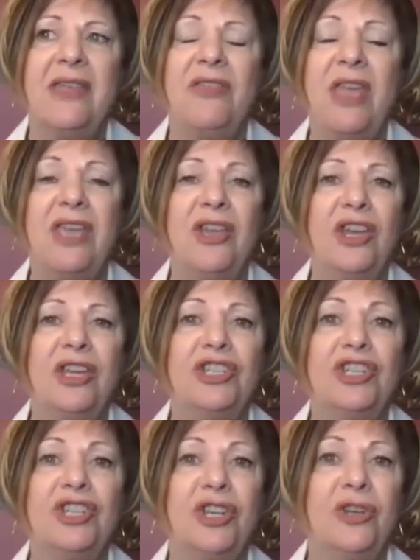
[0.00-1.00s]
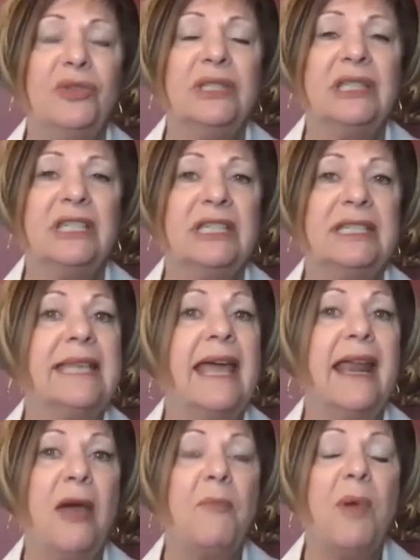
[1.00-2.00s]
they could choose to
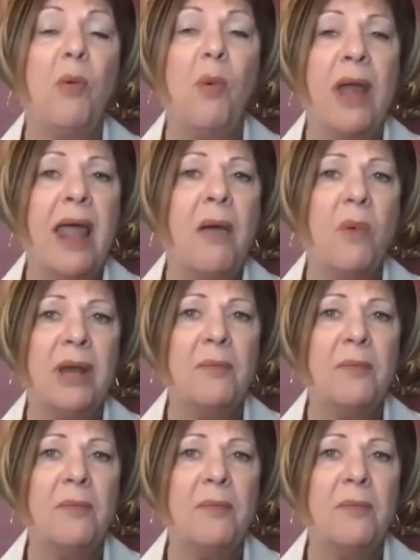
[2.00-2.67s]
set up a one-on-one